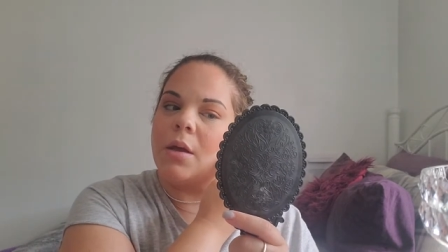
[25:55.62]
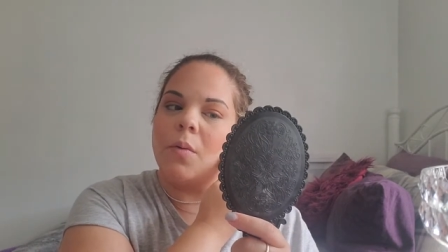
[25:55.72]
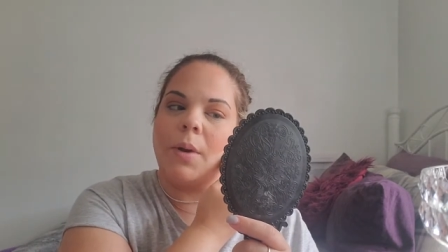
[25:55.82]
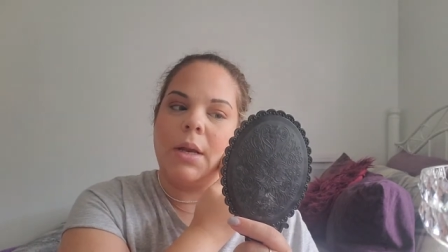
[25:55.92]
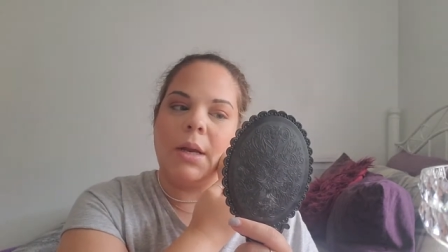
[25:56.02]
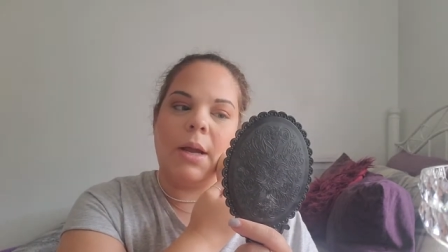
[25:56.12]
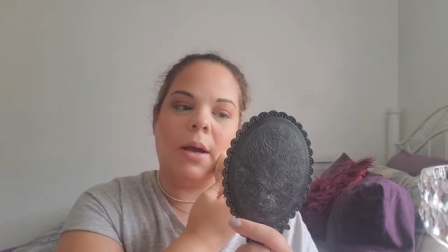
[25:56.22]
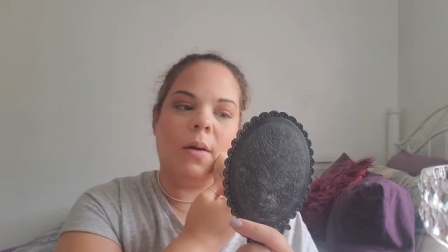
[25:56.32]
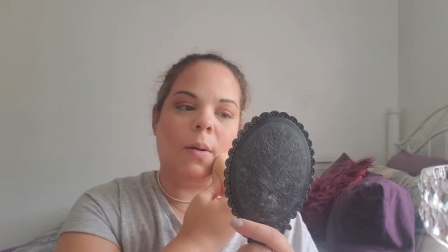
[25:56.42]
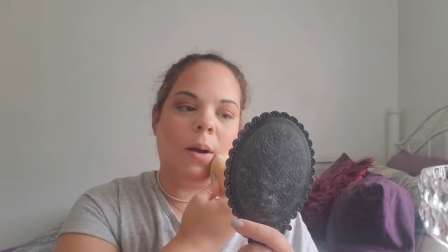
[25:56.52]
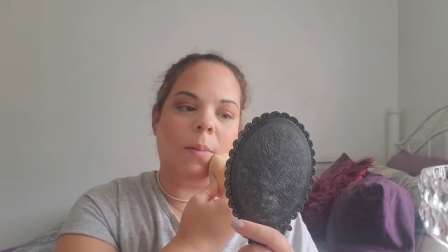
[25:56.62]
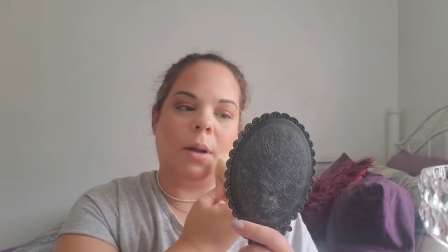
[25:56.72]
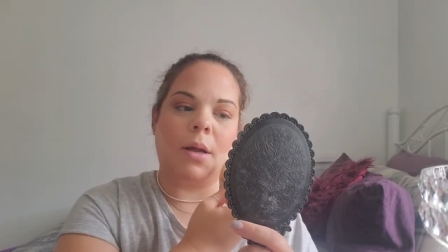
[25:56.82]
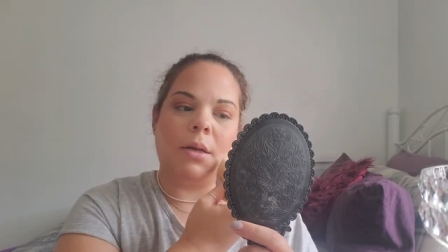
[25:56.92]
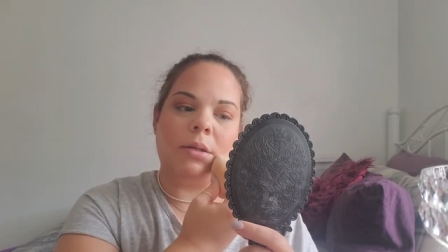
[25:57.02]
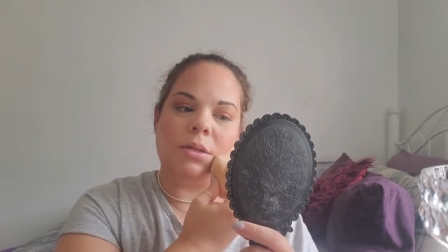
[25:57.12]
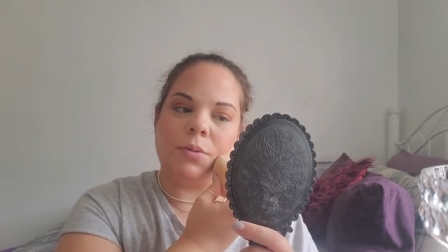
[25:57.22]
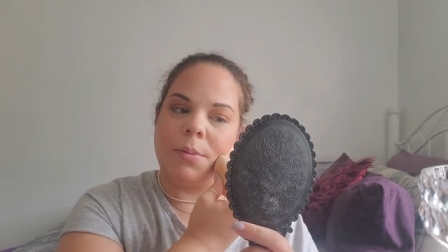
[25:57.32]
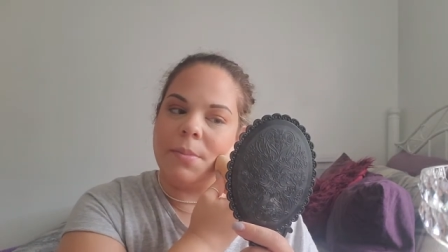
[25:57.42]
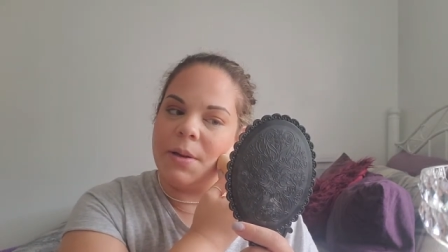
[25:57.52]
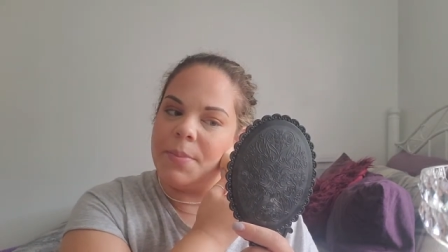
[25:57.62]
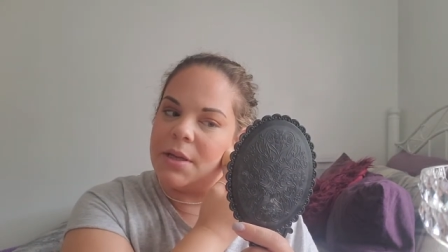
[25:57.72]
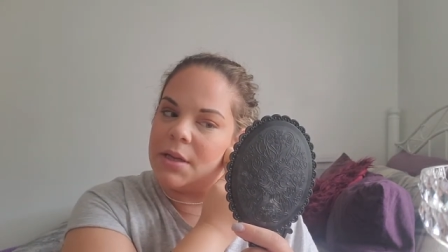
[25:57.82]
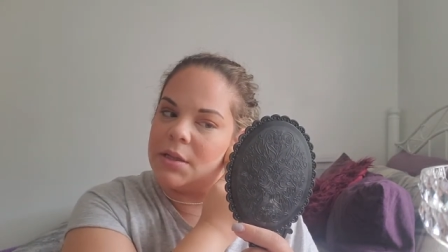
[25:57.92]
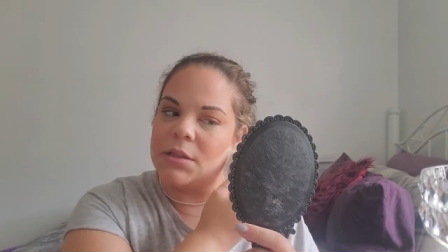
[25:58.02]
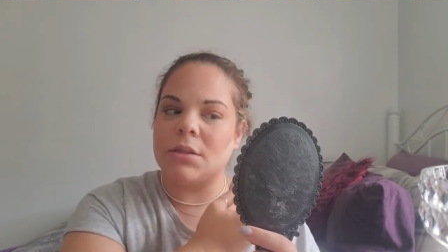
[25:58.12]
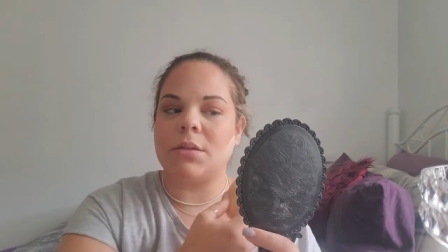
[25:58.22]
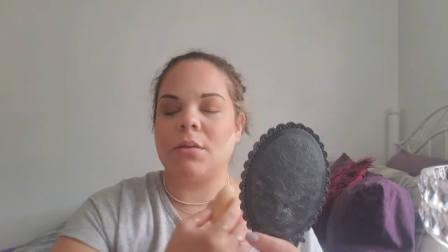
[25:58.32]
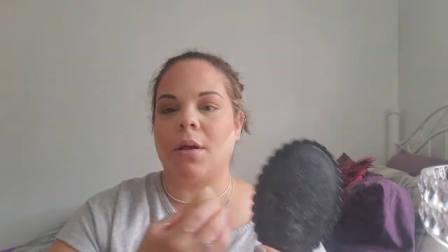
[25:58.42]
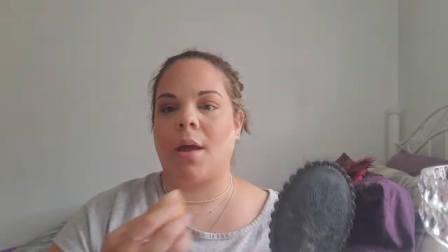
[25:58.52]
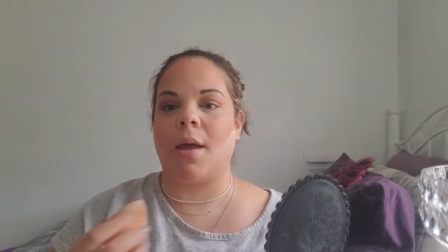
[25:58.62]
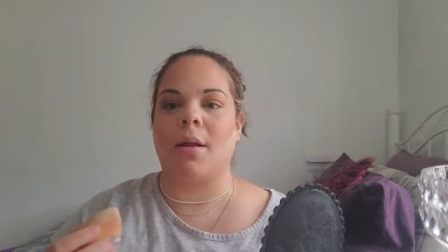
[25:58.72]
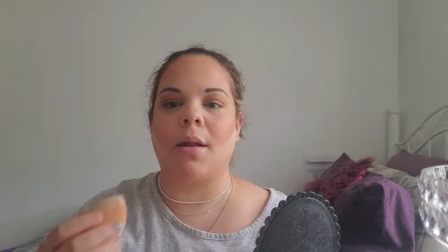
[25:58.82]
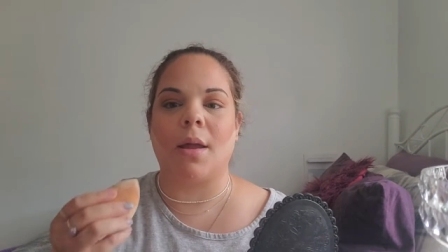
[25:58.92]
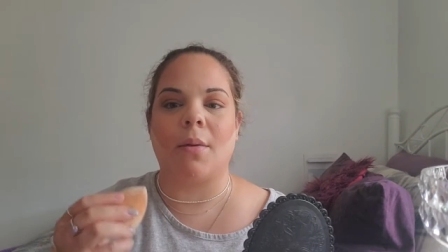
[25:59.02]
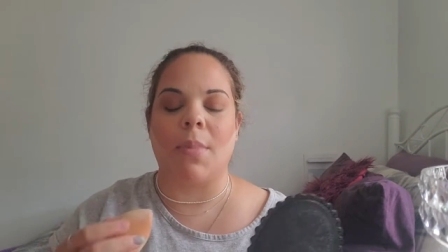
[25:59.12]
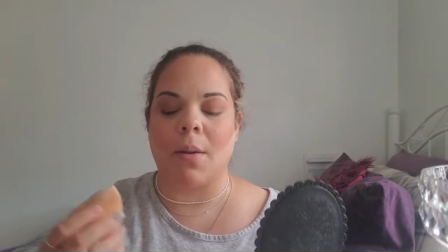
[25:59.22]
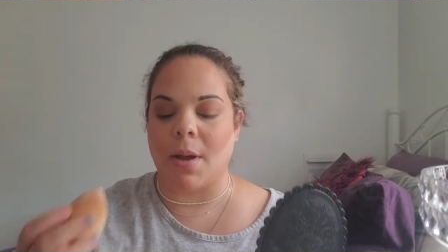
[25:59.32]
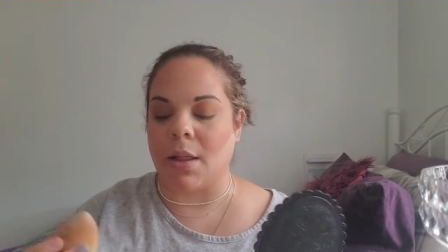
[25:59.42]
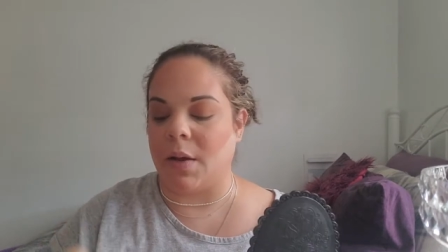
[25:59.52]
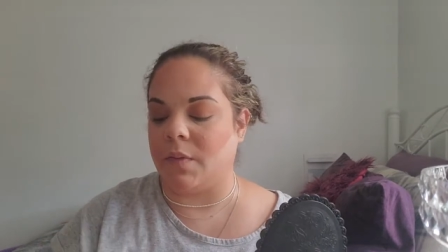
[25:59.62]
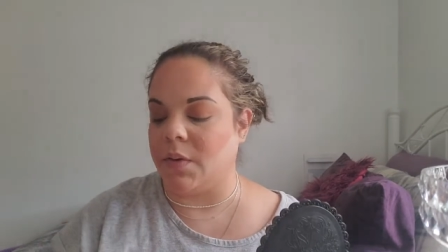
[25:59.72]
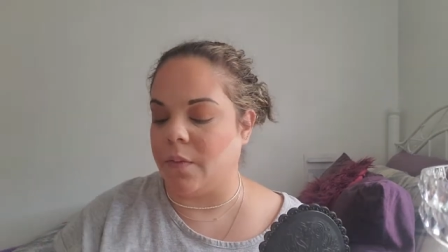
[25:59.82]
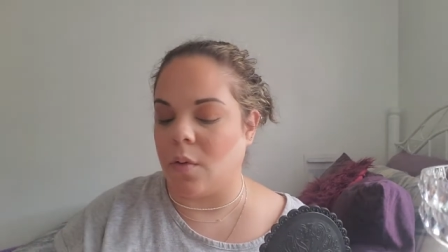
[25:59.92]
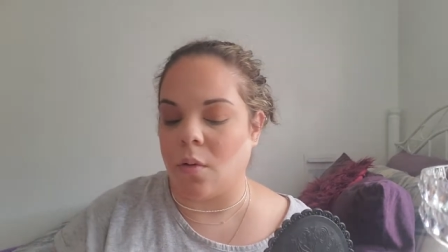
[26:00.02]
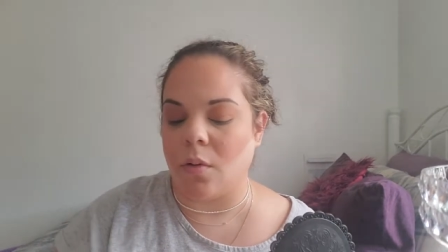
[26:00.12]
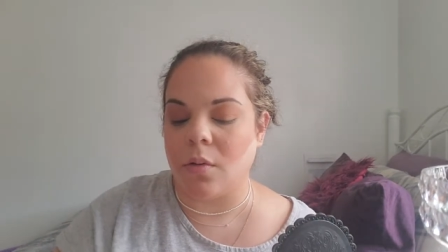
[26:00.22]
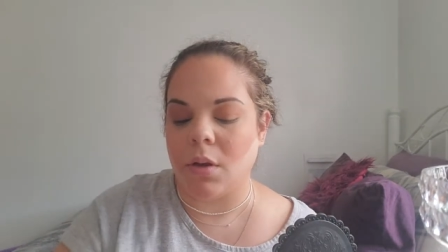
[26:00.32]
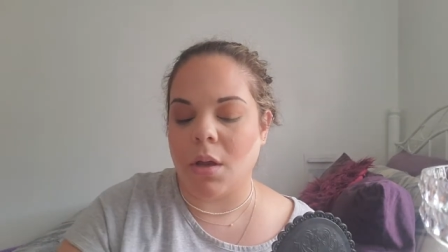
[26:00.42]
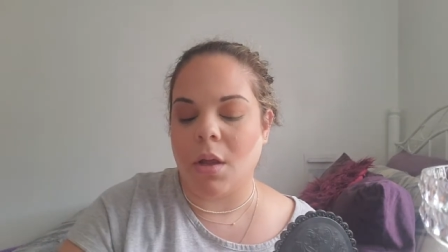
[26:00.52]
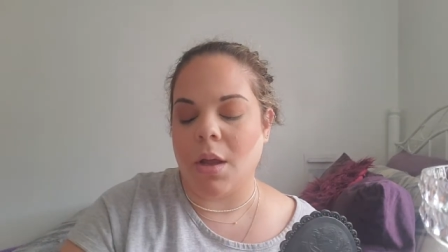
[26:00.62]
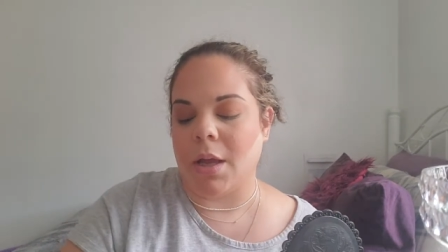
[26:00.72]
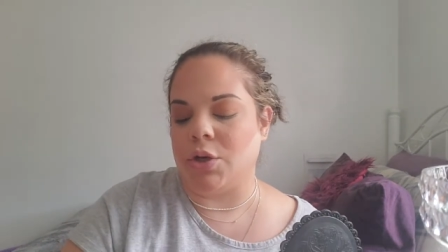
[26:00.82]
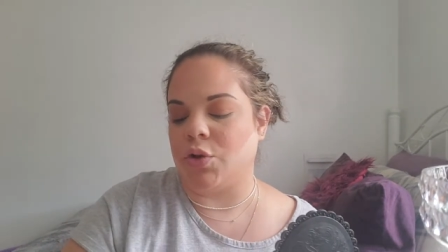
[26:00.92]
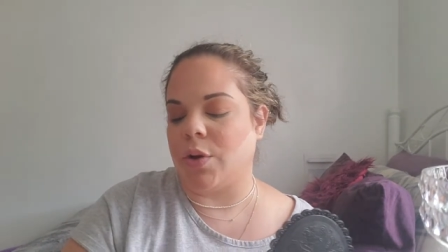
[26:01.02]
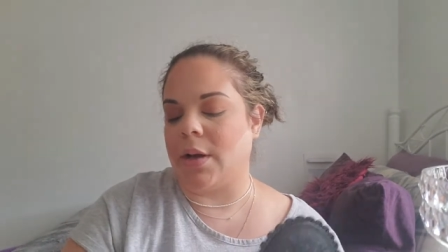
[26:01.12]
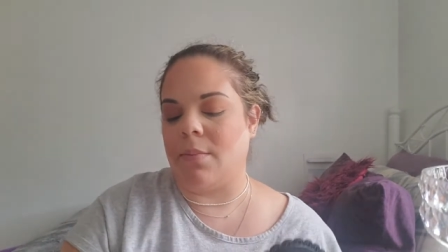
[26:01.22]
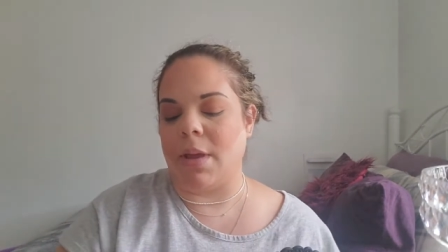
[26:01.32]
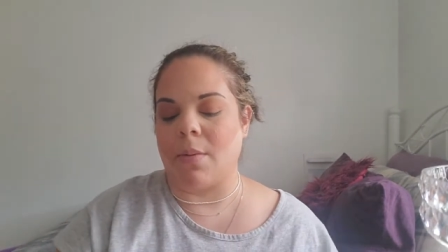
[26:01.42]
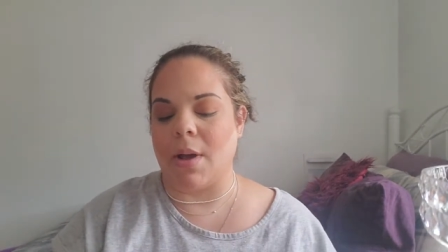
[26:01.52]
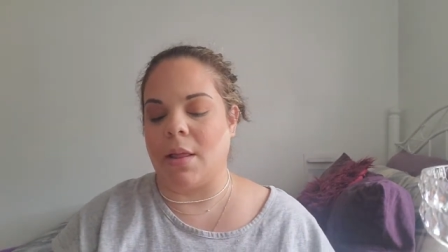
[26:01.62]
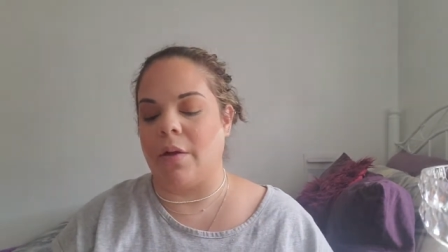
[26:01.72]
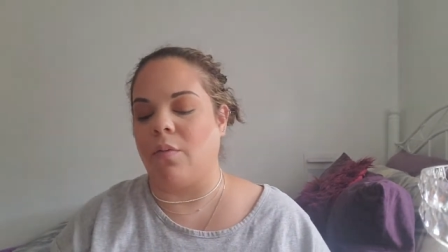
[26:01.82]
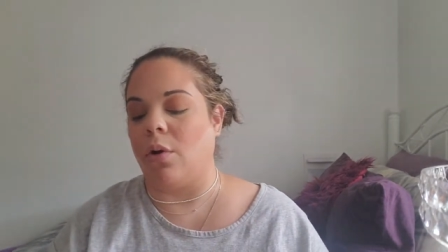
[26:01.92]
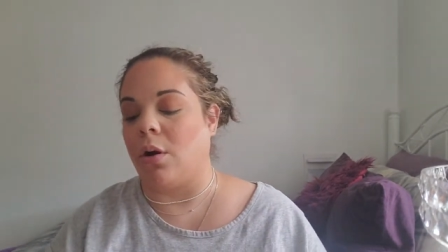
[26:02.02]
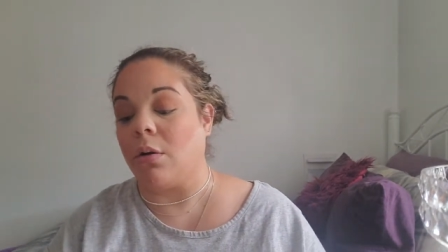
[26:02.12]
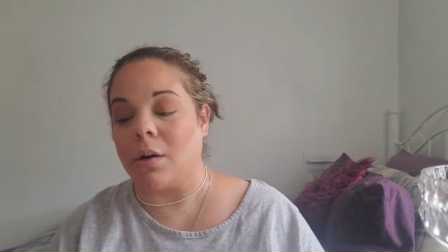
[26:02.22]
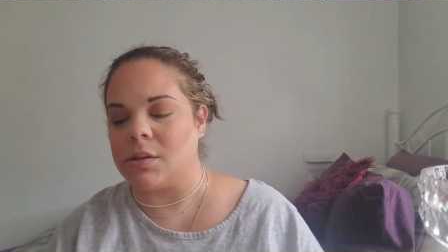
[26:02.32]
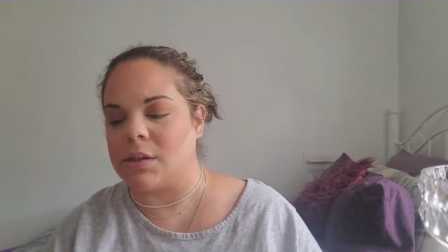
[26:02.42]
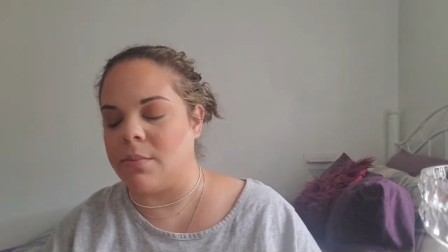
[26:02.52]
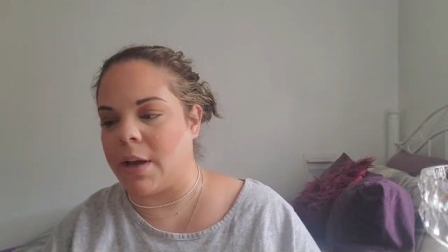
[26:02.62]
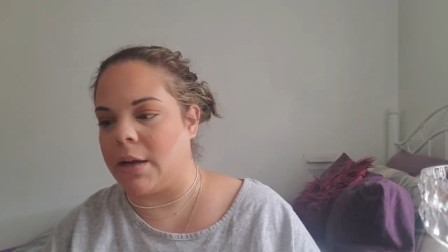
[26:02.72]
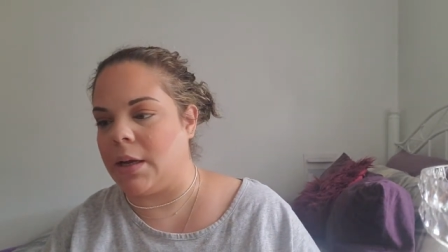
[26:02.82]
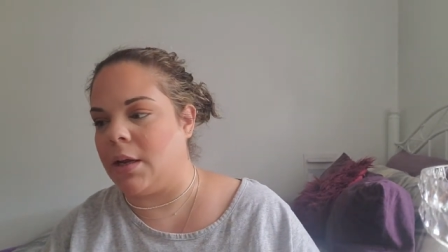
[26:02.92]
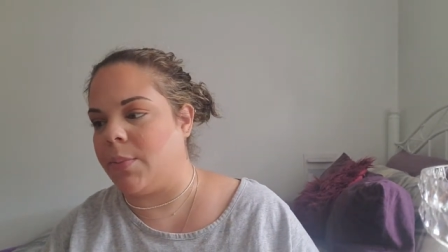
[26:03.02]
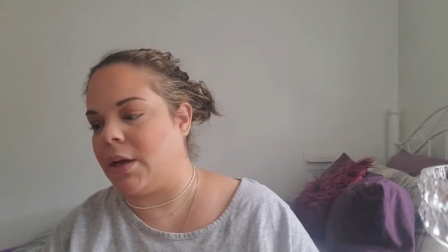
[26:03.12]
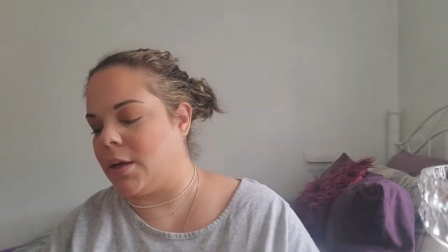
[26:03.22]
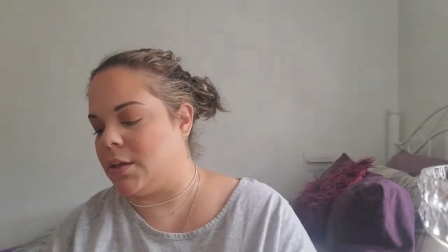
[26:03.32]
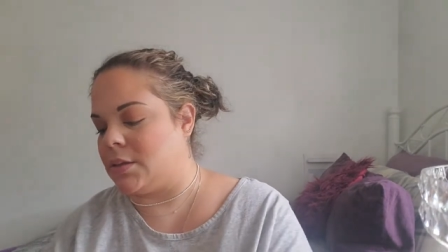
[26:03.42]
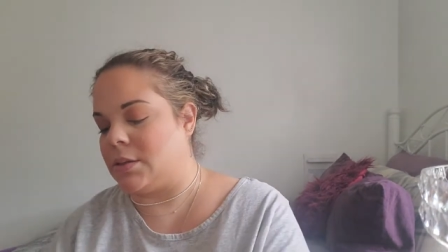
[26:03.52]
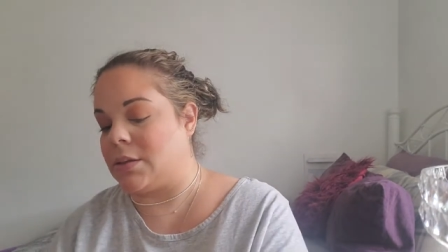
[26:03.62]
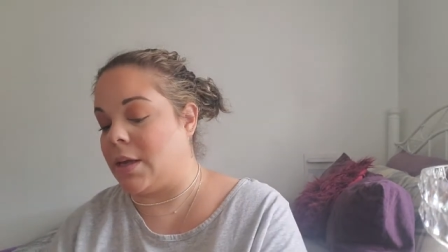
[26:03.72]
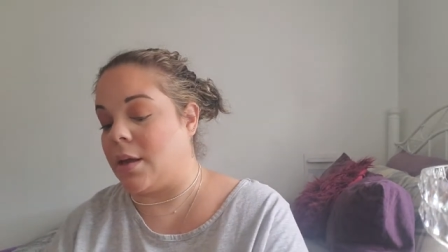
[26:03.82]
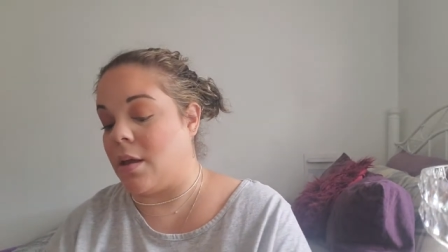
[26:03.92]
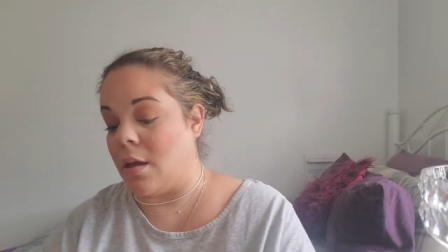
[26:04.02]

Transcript: right now I'm not gonna disrupt my peace and like make my life difficult and try to make my life work around somebody, because it's like